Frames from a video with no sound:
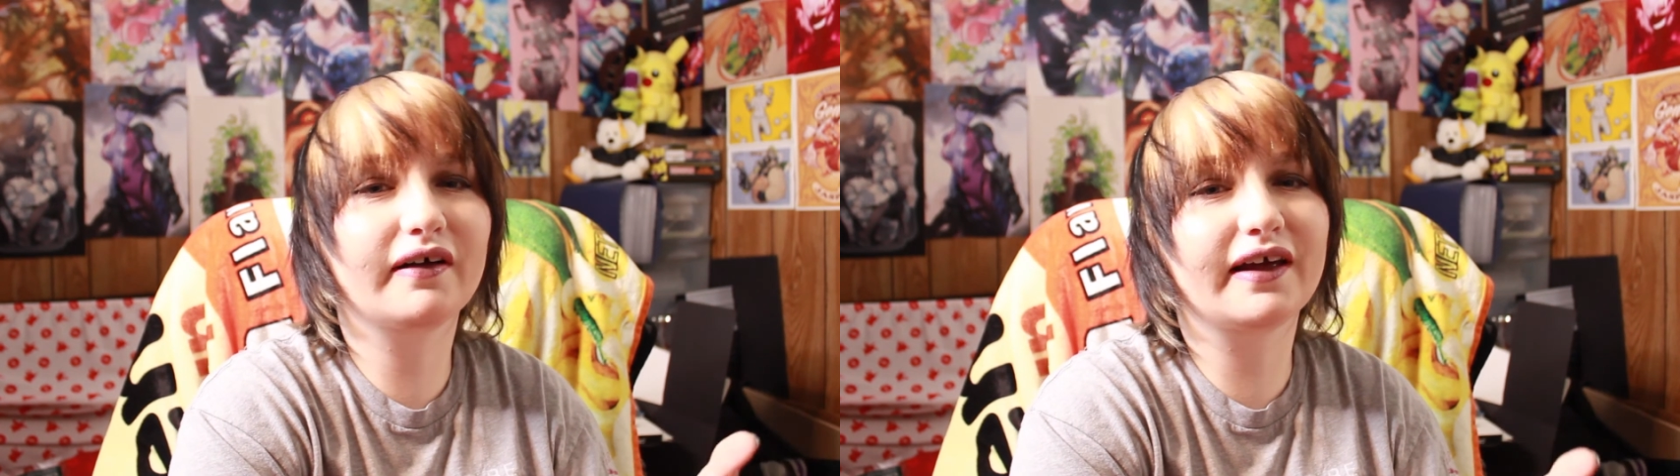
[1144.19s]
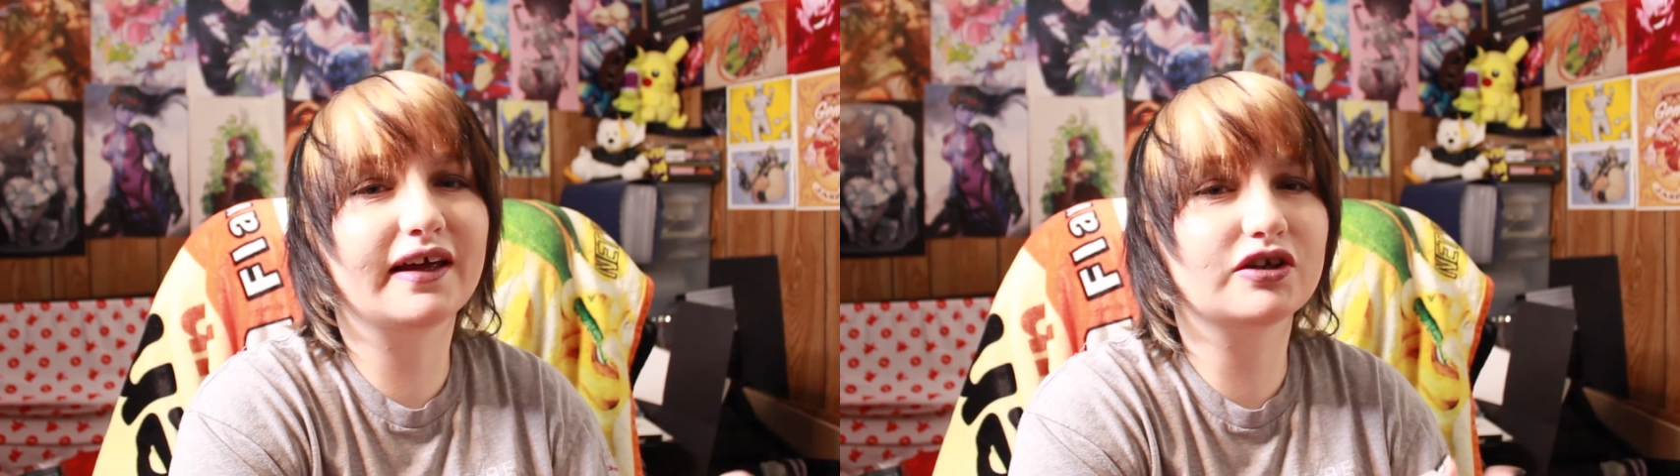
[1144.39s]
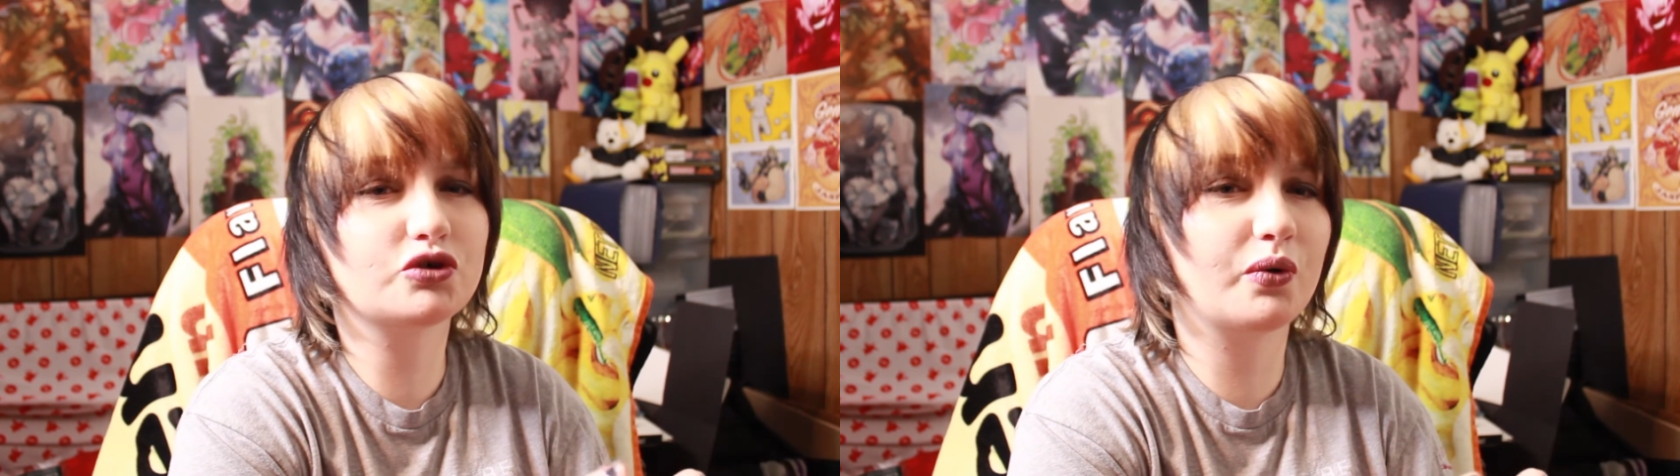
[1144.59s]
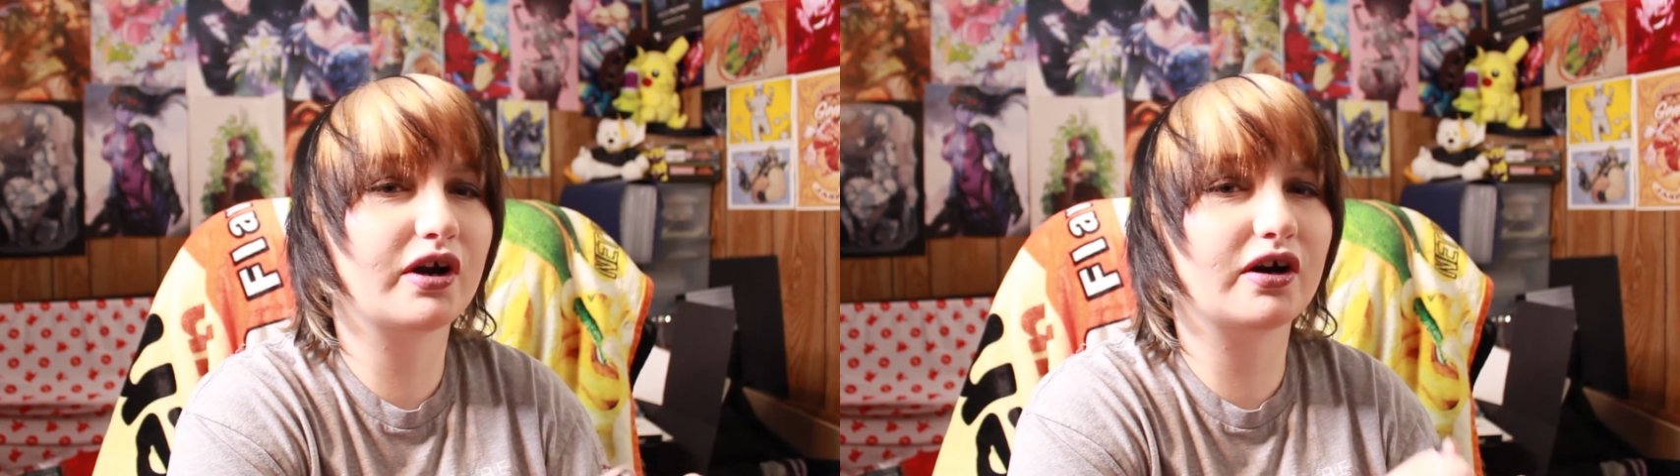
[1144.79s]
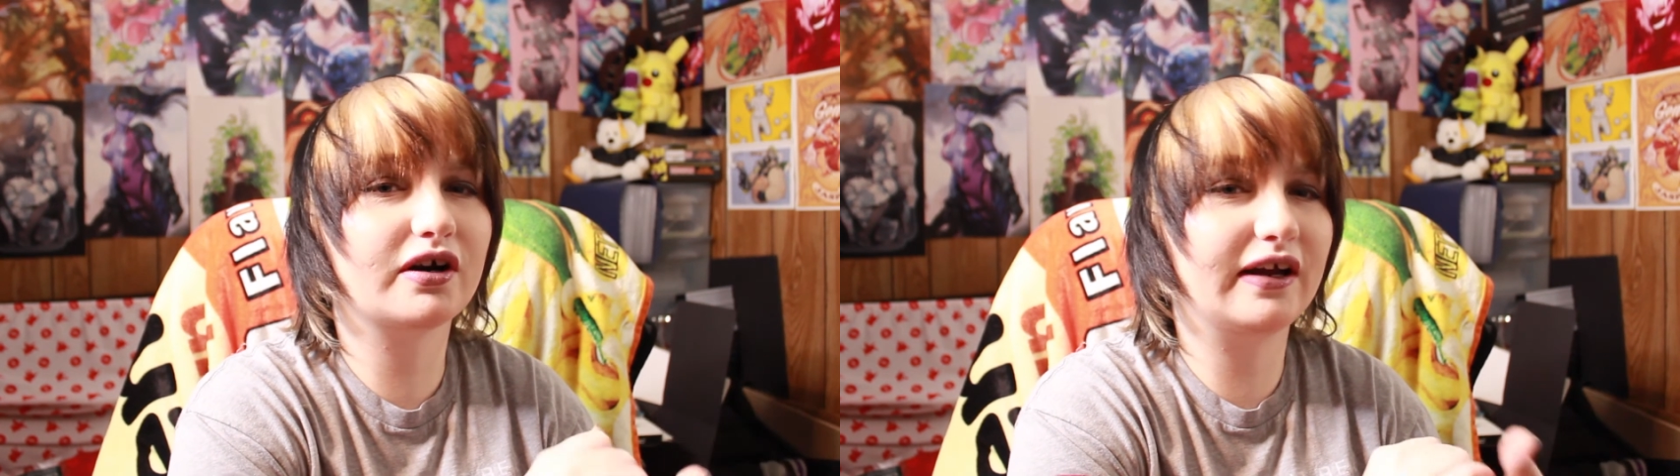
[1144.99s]
like
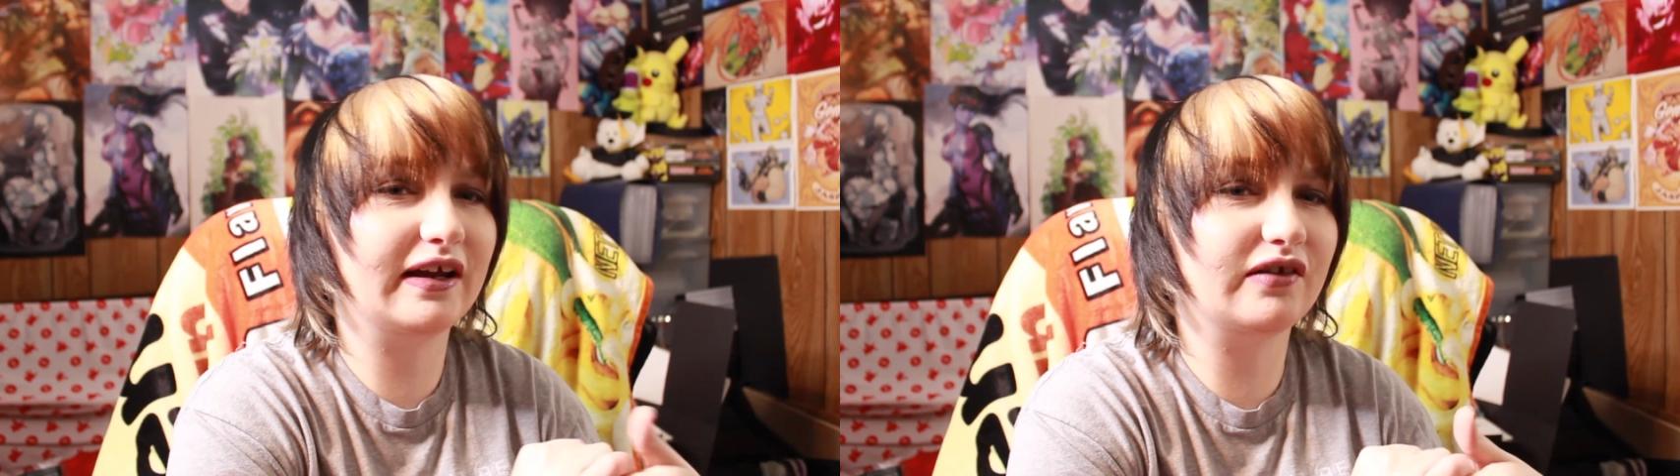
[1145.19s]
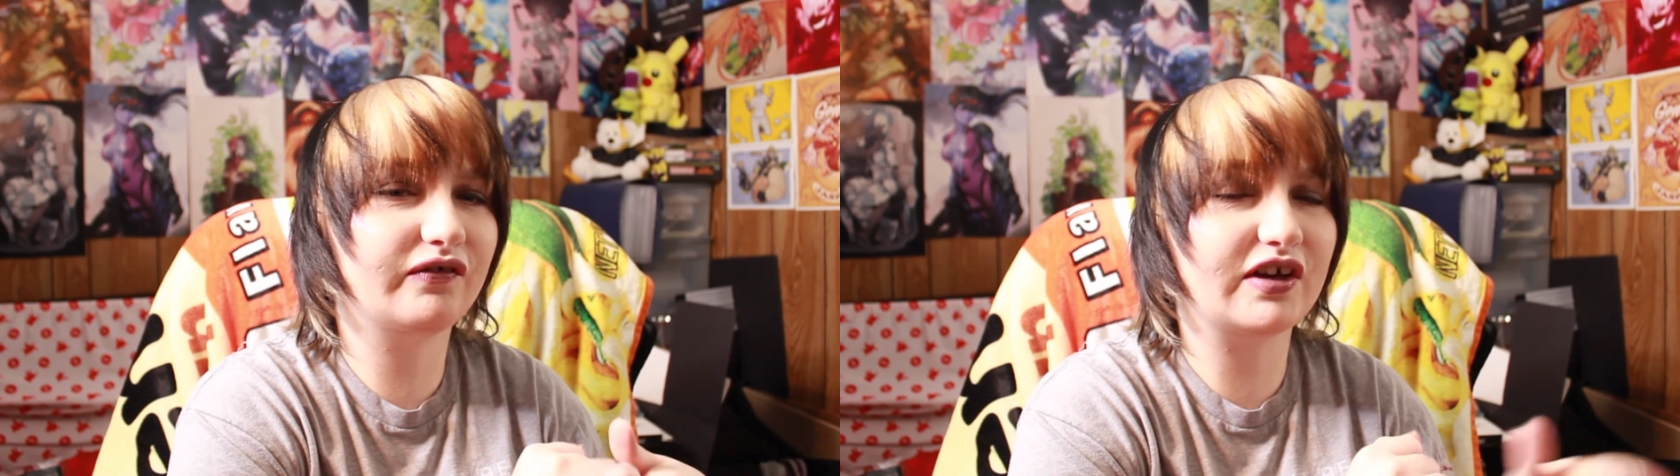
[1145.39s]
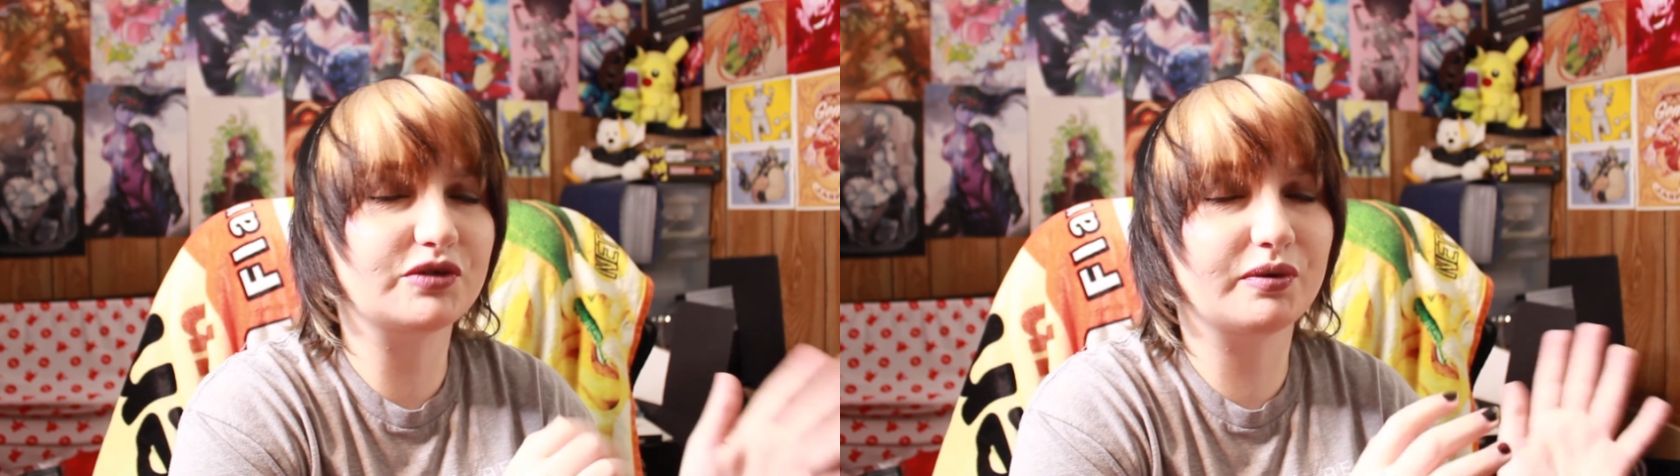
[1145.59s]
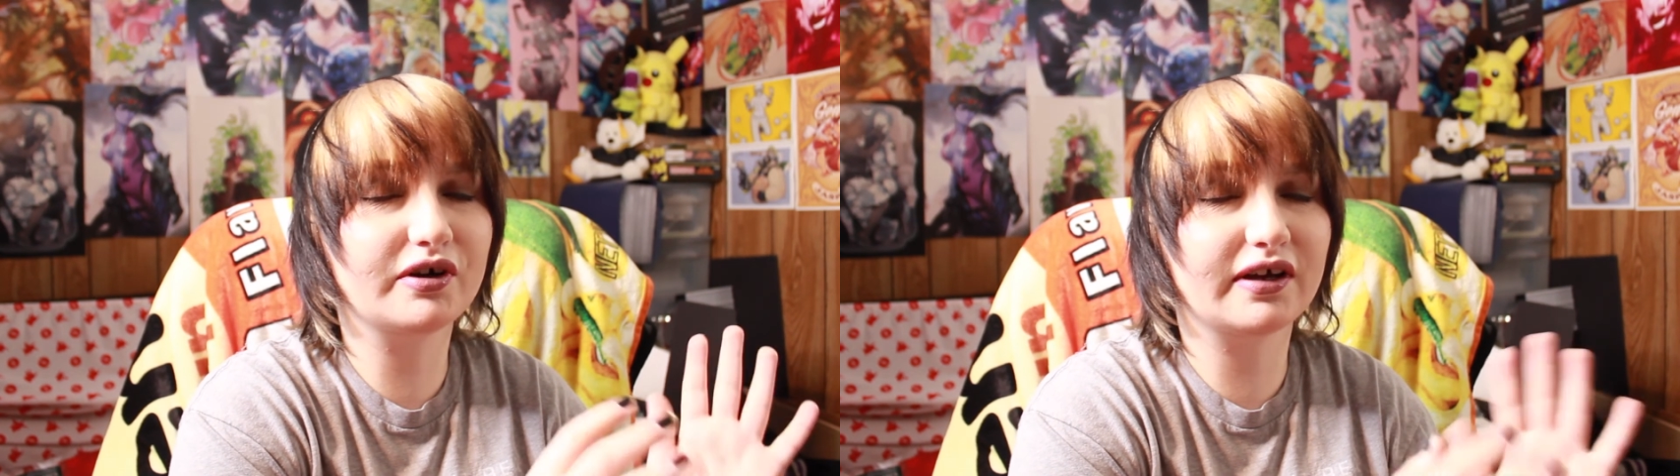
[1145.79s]
Twitter and Facebook